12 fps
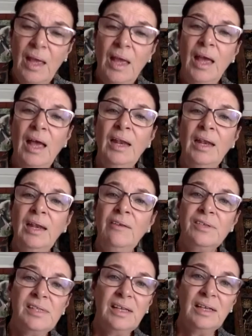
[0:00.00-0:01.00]
And in
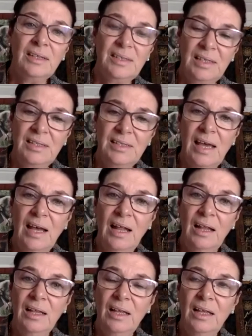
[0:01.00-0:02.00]
every single
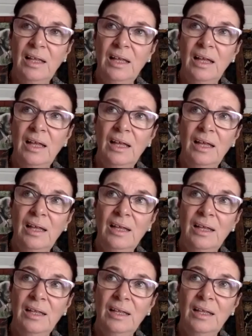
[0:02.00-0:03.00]
detail
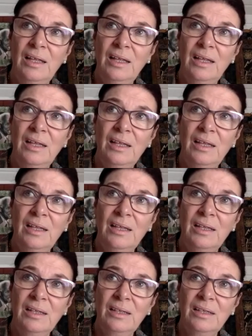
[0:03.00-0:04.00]
that
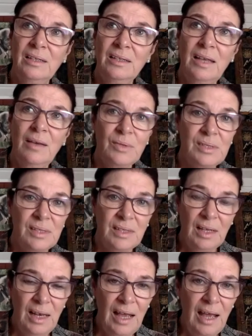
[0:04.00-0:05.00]
was
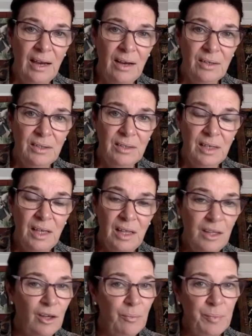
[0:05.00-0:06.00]
declared,
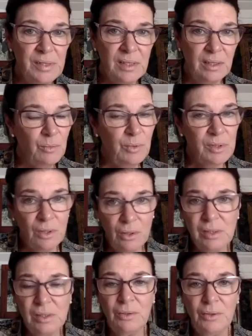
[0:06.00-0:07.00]
the opposite was
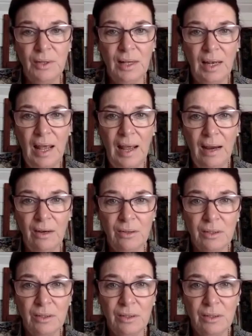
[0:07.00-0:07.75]
also declared.